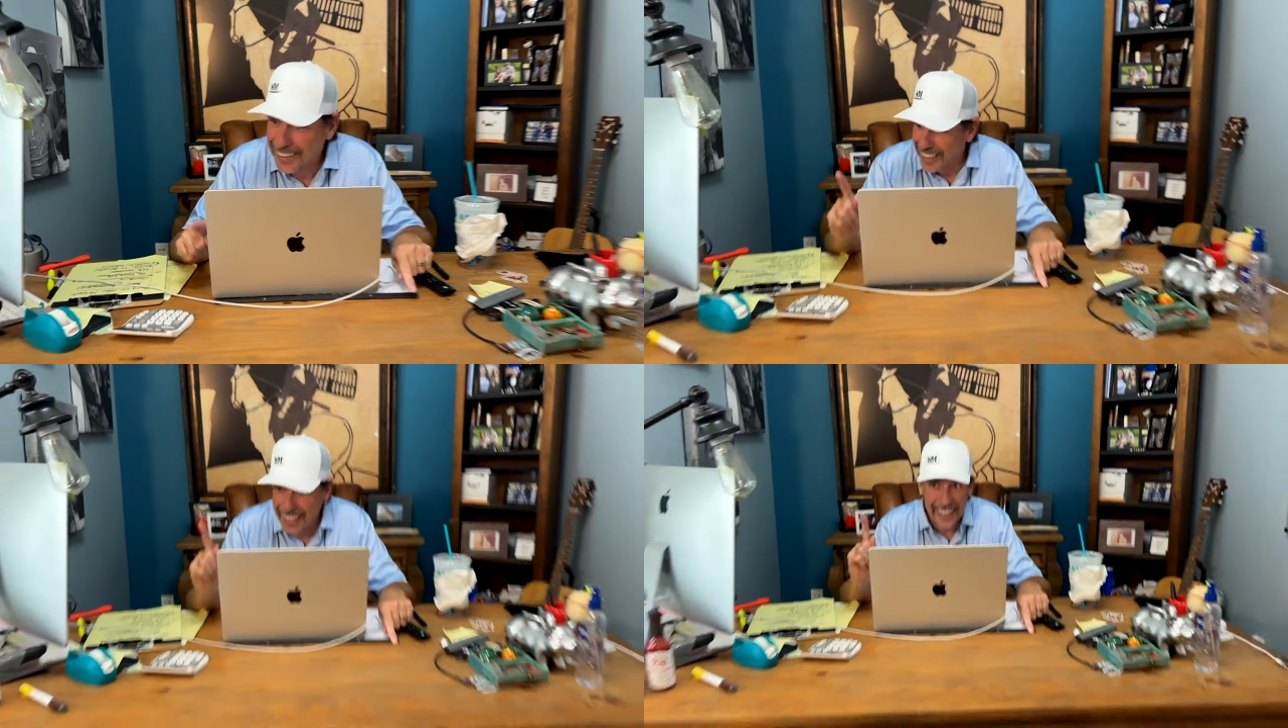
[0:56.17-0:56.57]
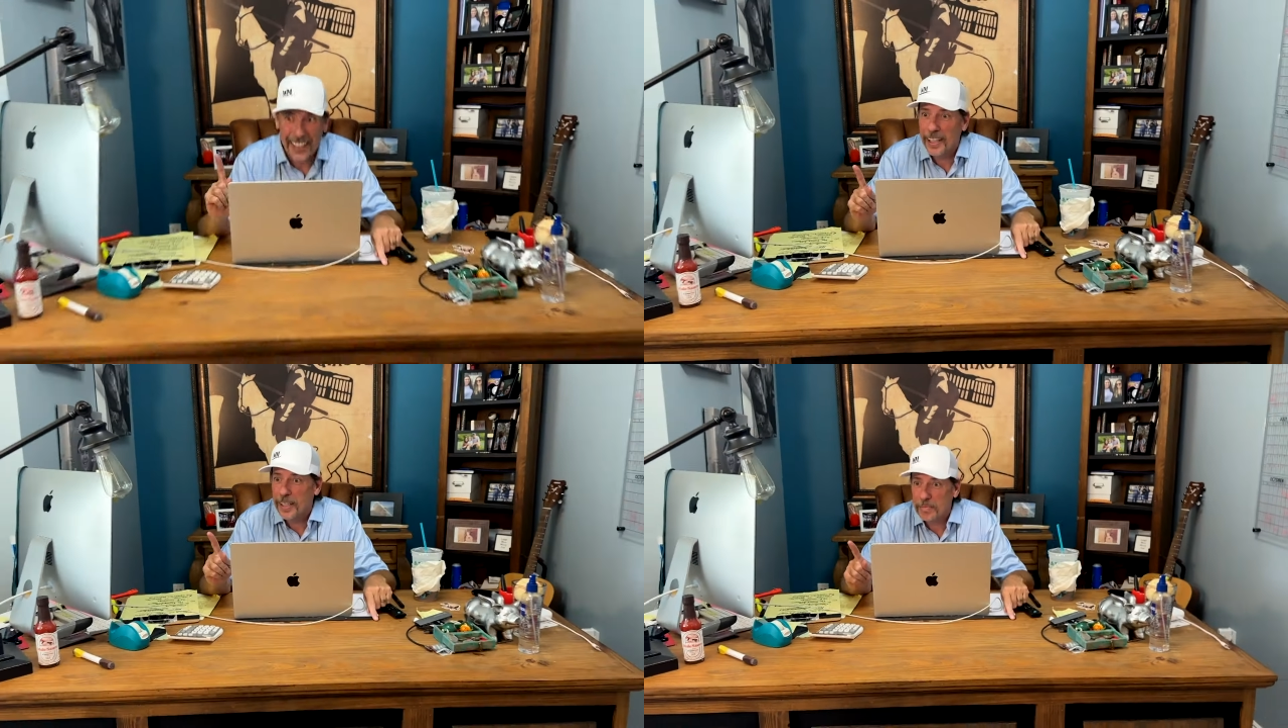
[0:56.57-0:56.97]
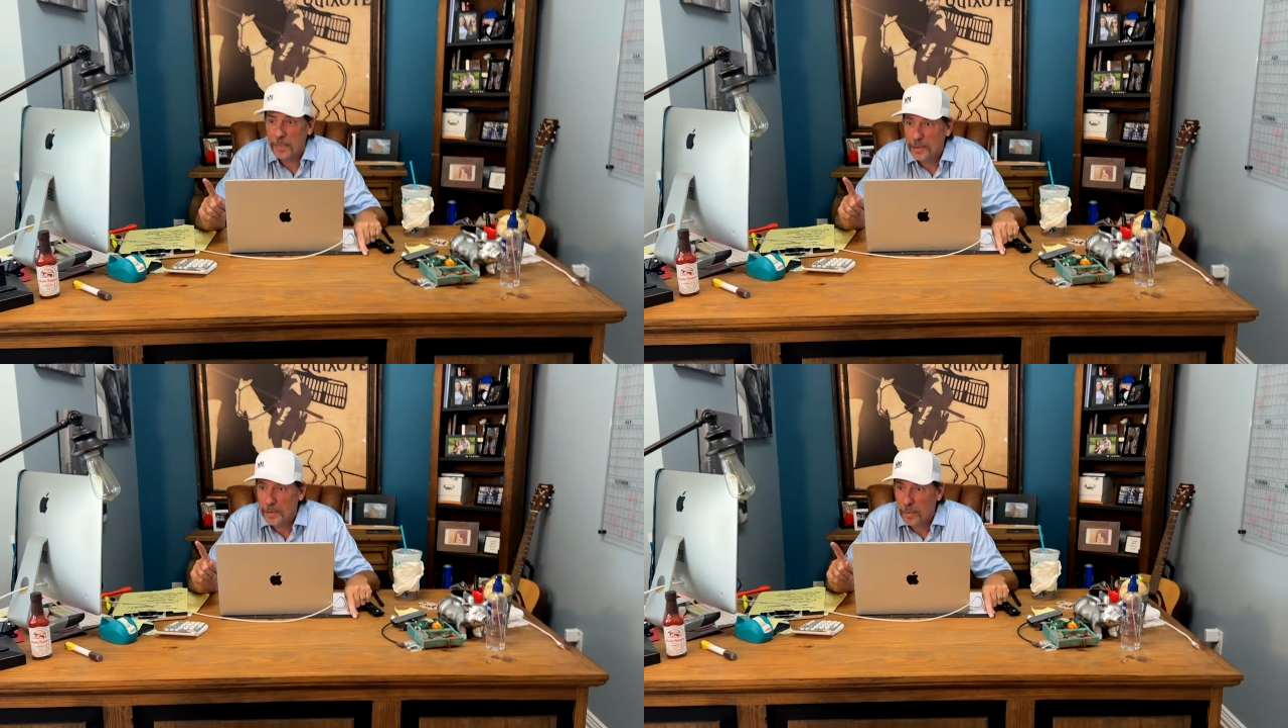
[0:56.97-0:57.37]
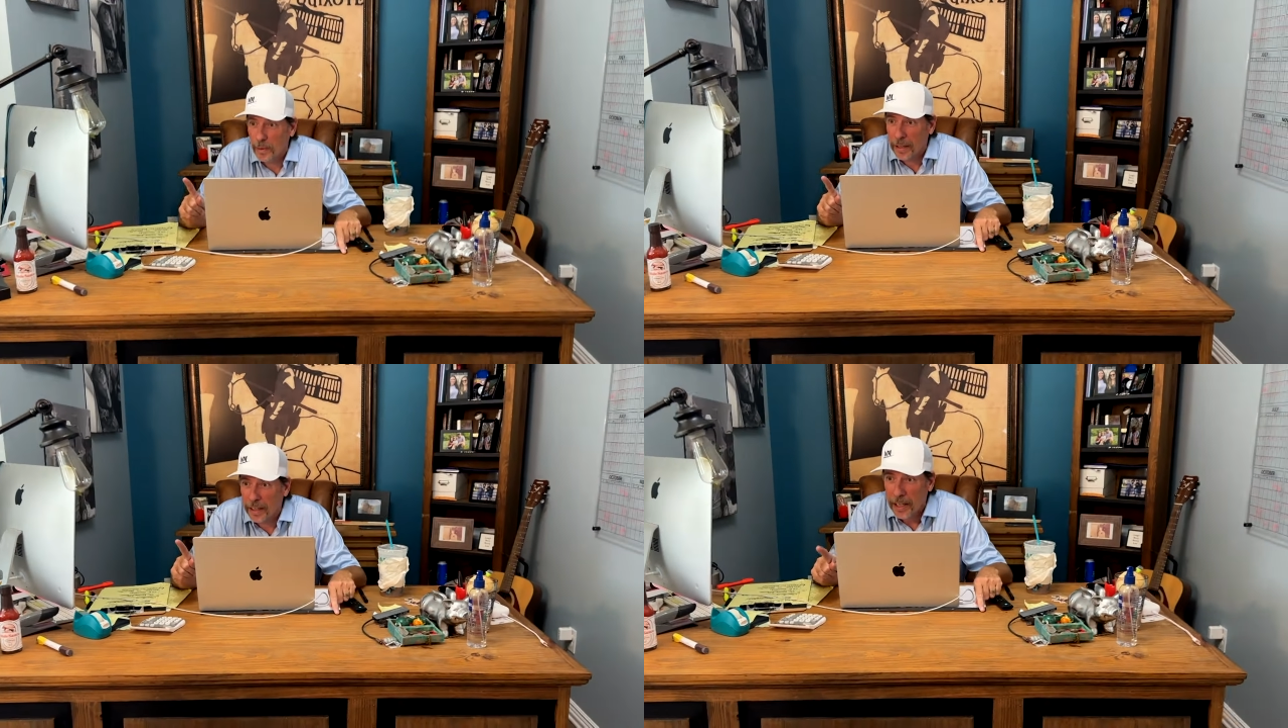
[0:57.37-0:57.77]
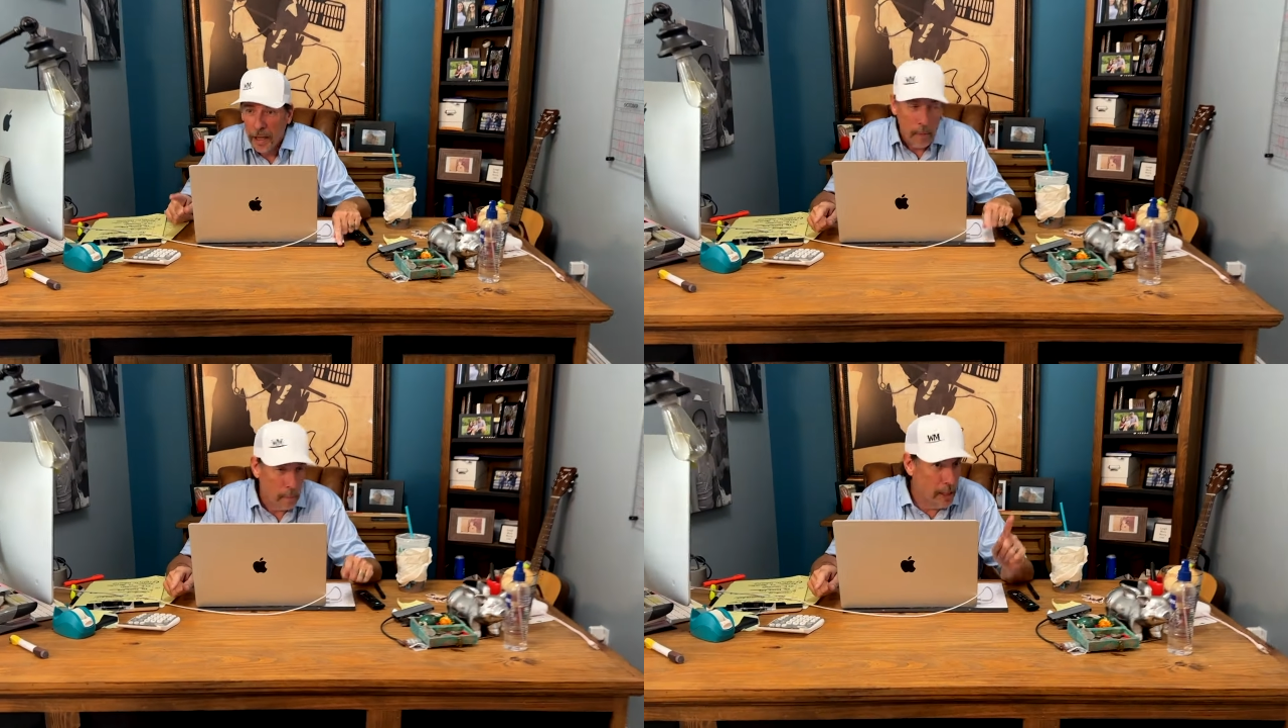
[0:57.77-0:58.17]
Secretary does most of the work.
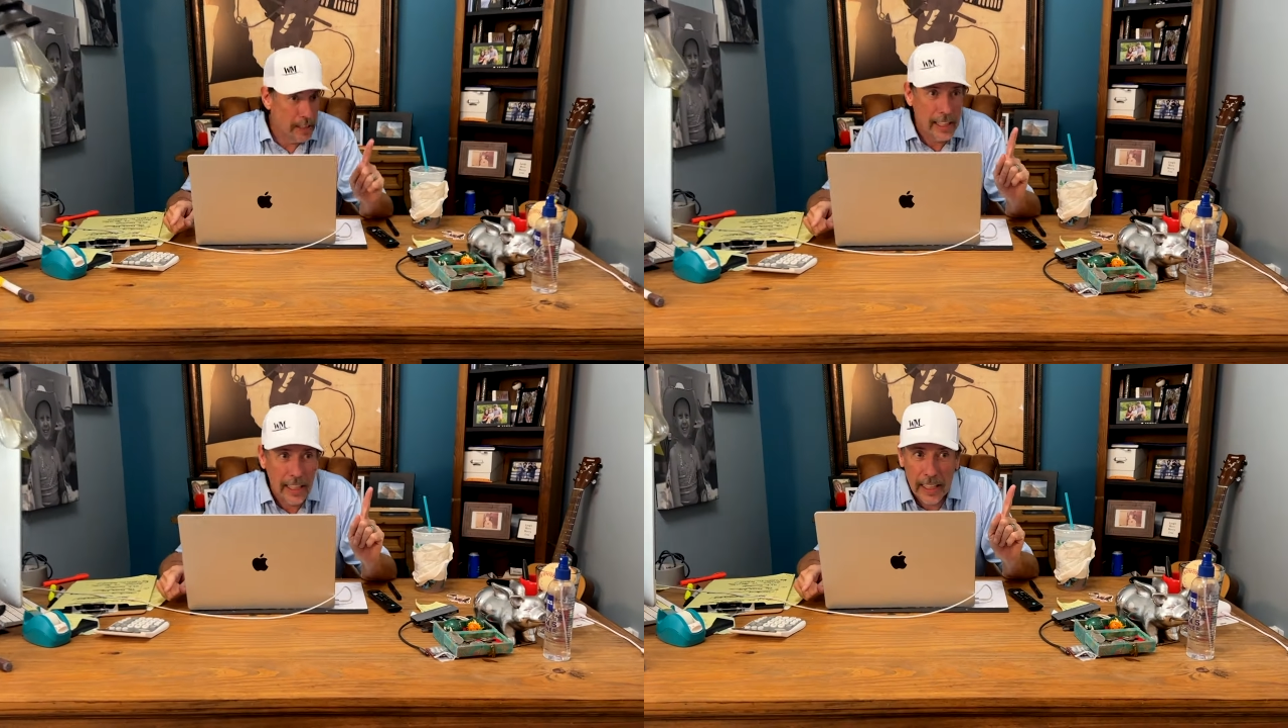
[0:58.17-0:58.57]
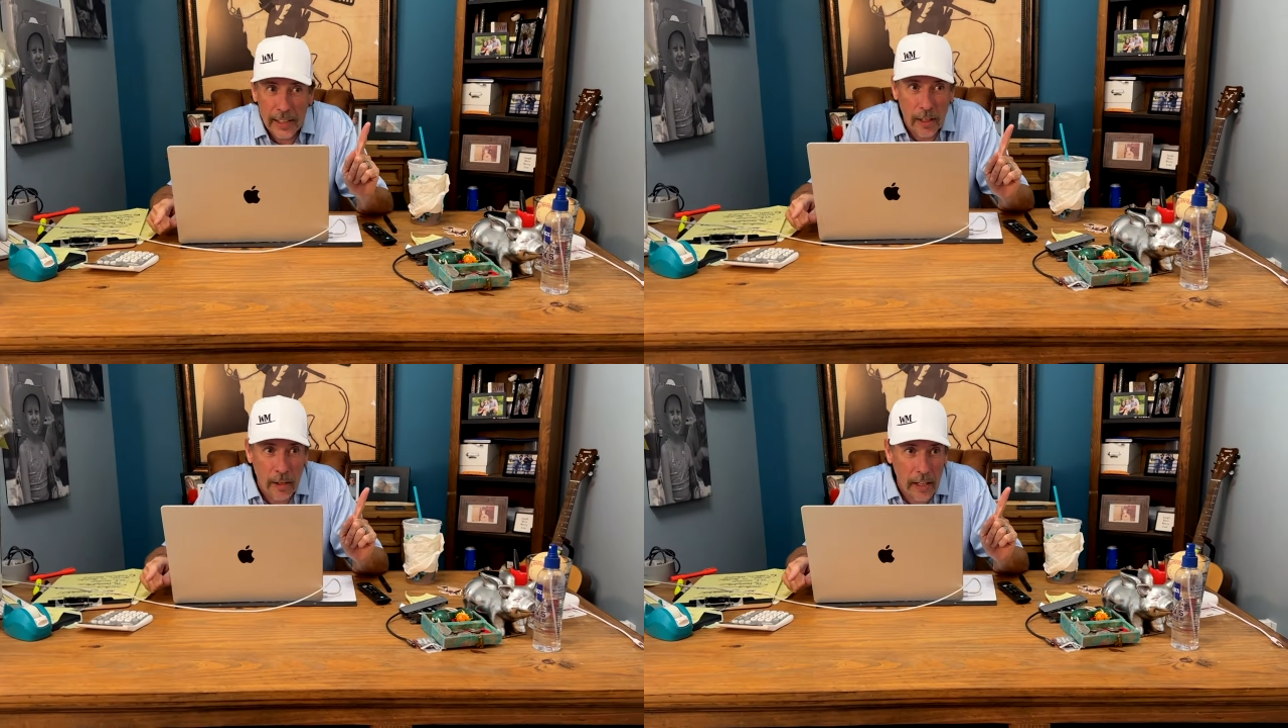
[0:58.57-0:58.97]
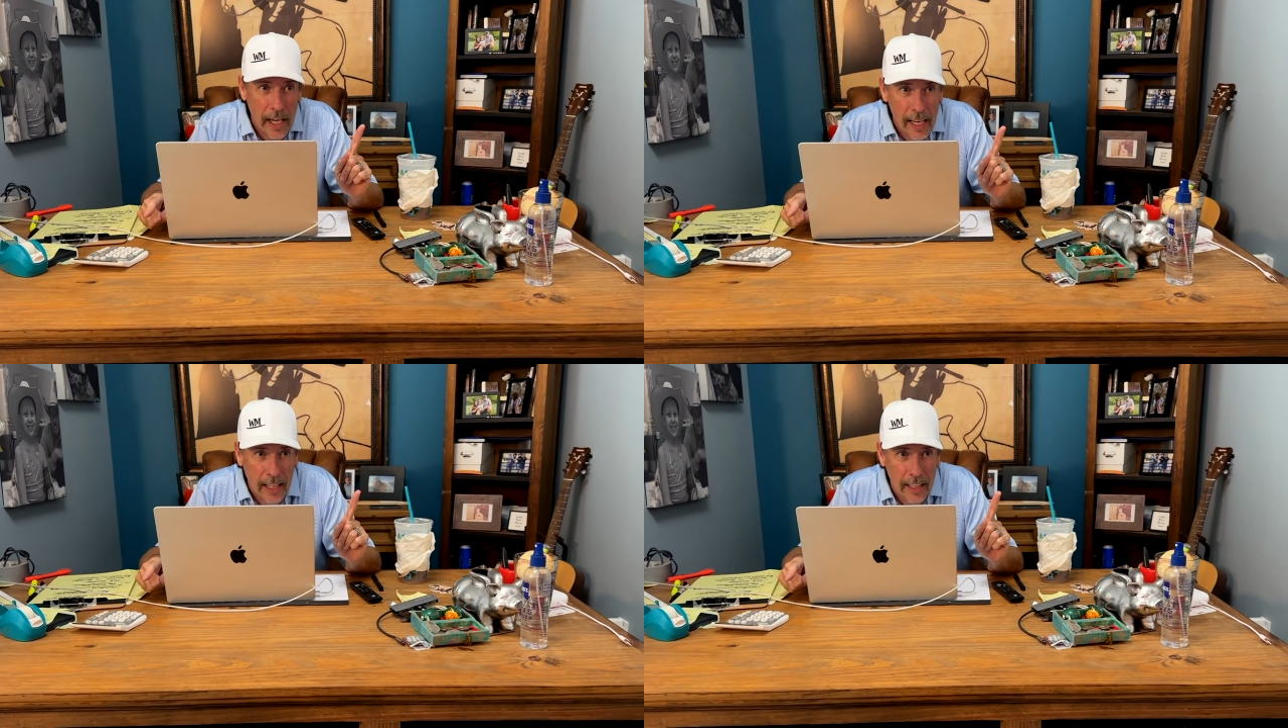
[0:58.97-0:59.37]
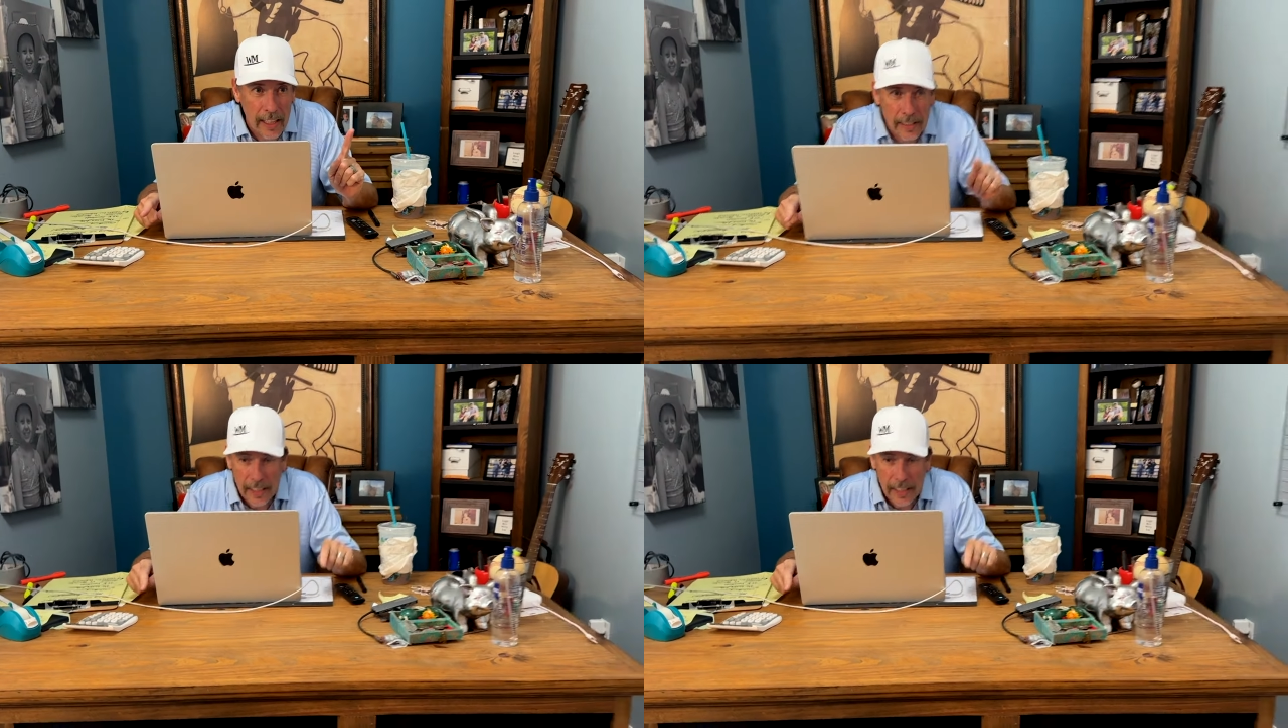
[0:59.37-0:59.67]
President gets all the accolades.